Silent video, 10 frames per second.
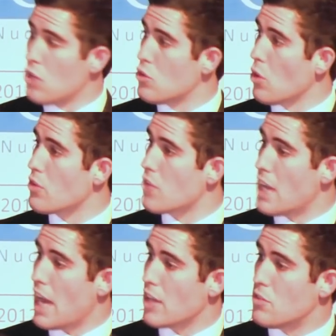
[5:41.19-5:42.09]

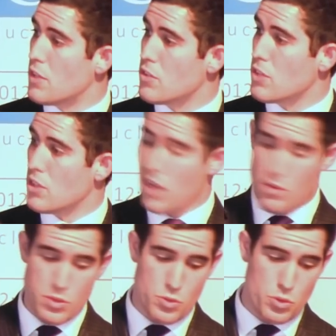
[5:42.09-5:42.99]
non-state activists and
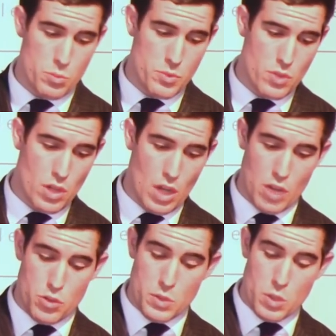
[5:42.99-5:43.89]
terrorist groups
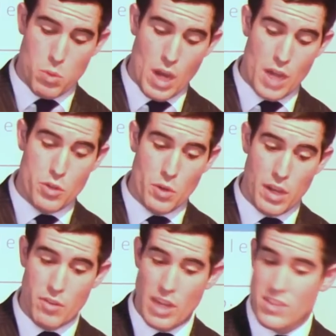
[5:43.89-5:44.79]
to acquire
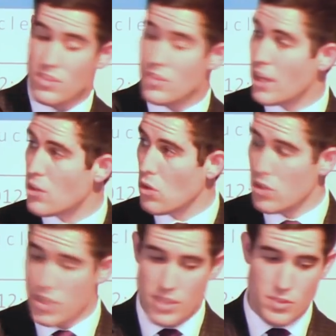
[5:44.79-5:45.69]
nuclear-related
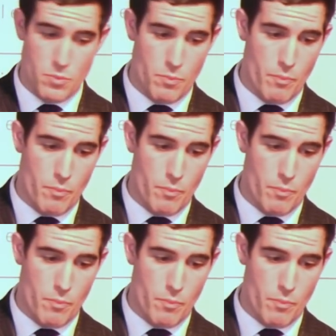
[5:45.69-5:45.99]
technologies.